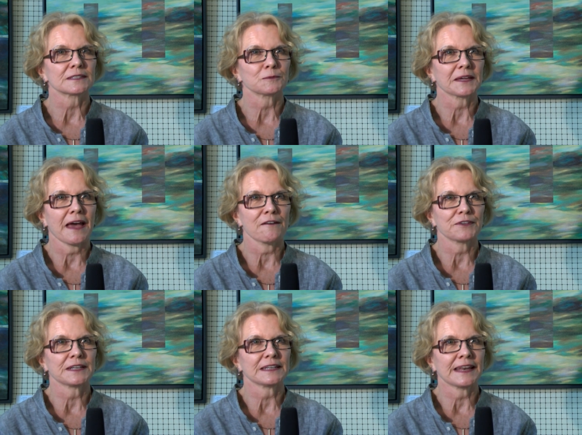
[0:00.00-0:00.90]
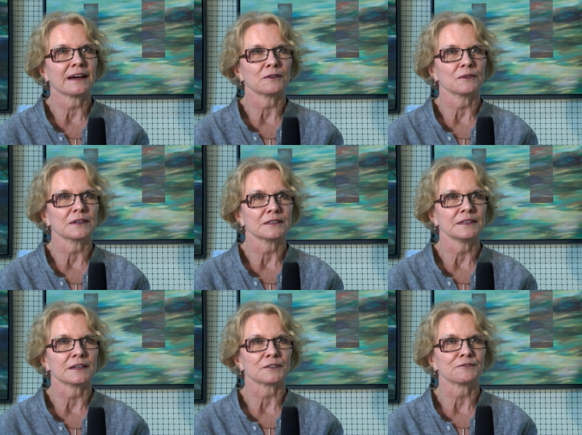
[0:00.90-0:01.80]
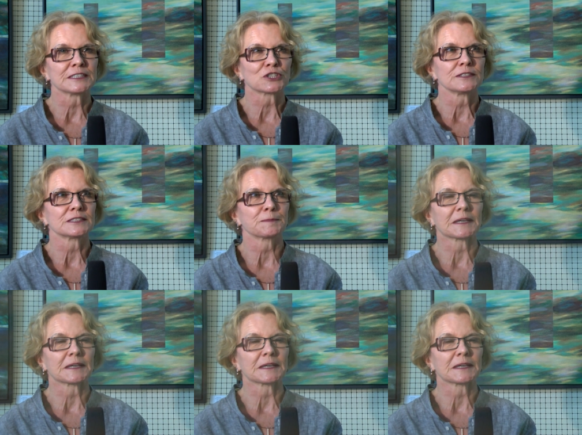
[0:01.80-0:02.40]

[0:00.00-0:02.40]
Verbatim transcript: that we have in it now. And our vision has